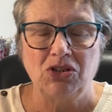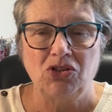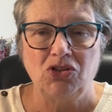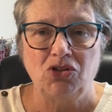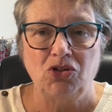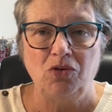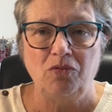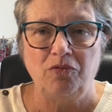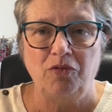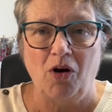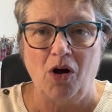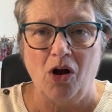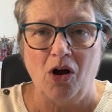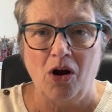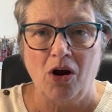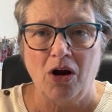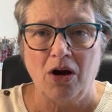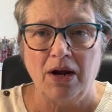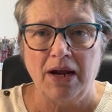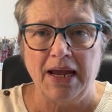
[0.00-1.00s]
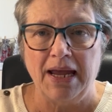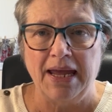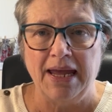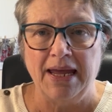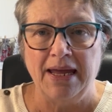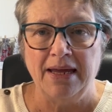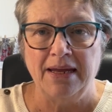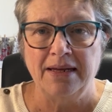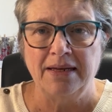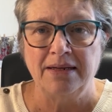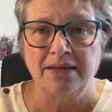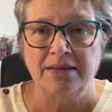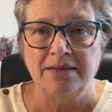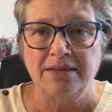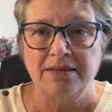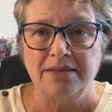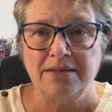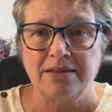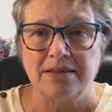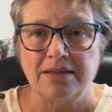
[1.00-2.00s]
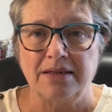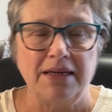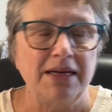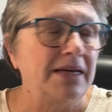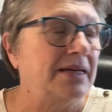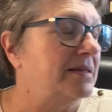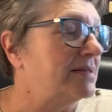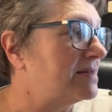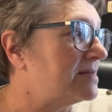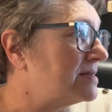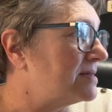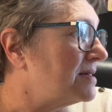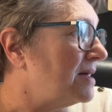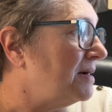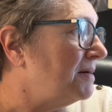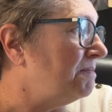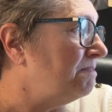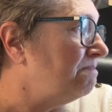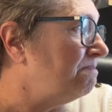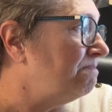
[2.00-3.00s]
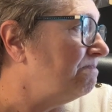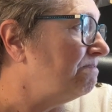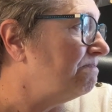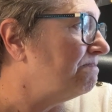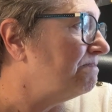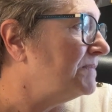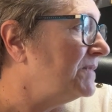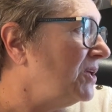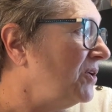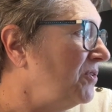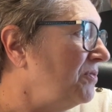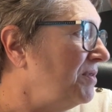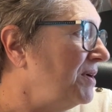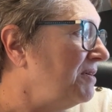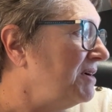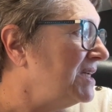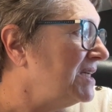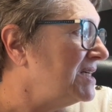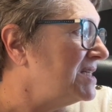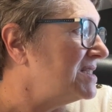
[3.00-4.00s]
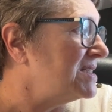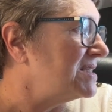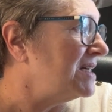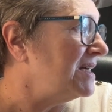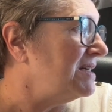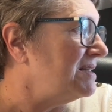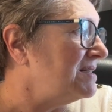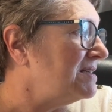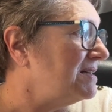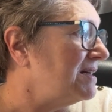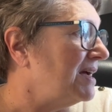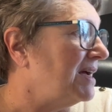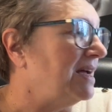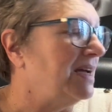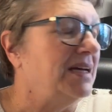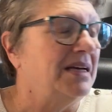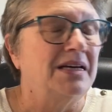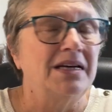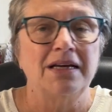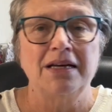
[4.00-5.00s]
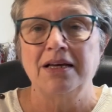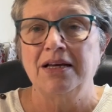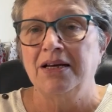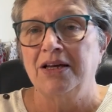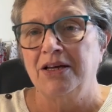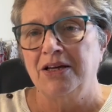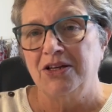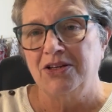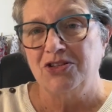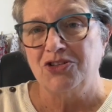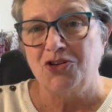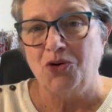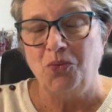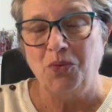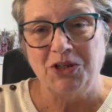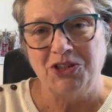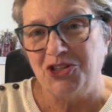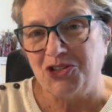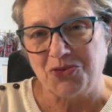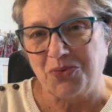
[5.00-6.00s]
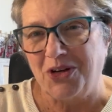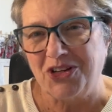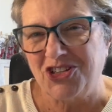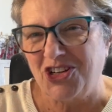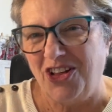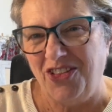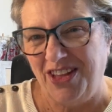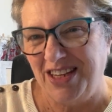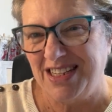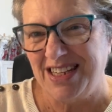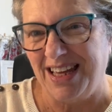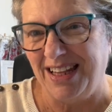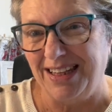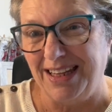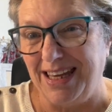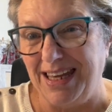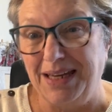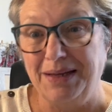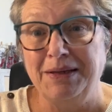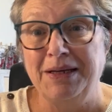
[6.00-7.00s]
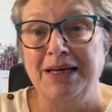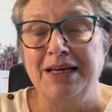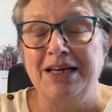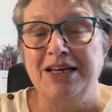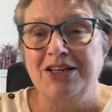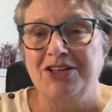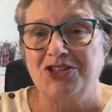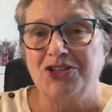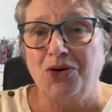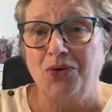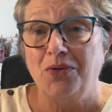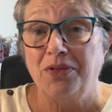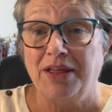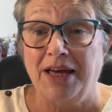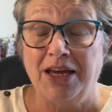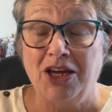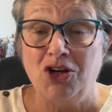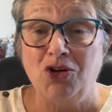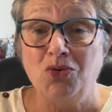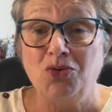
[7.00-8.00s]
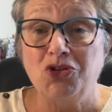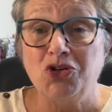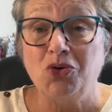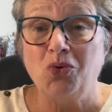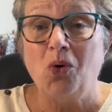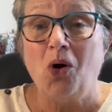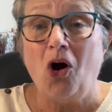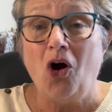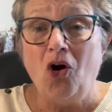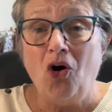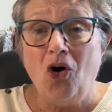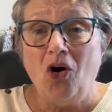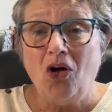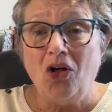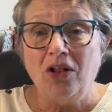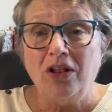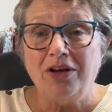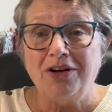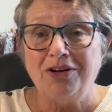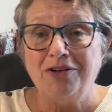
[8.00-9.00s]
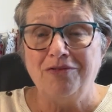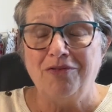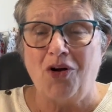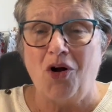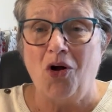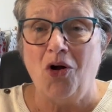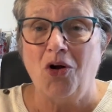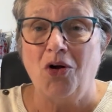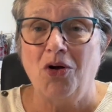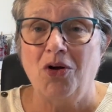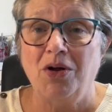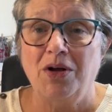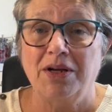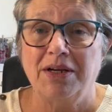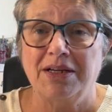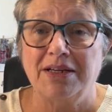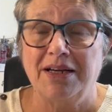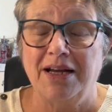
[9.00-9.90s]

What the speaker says: too far, and it's not a very nice day today. So we'll just watch on the telly. So thank you to all of our